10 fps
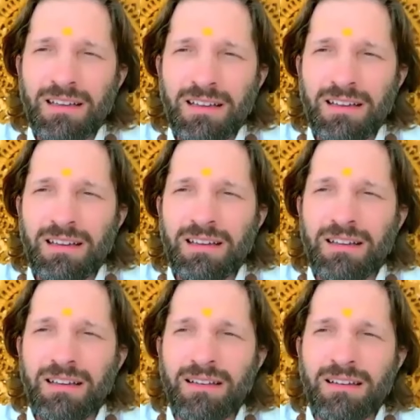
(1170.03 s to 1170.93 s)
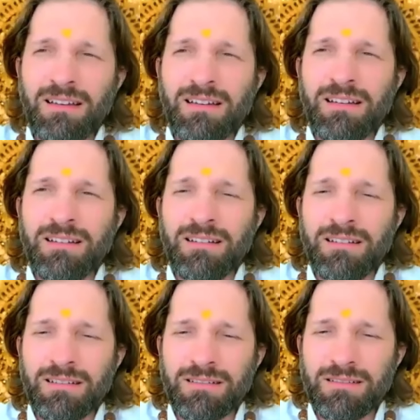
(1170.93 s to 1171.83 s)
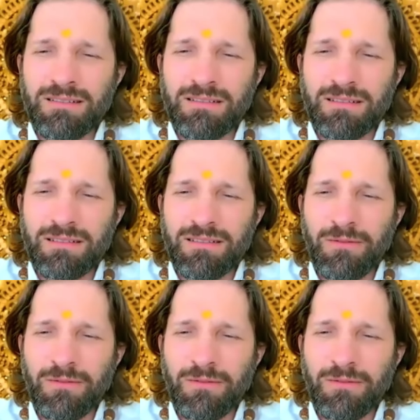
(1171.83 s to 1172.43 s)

Nobody speaks.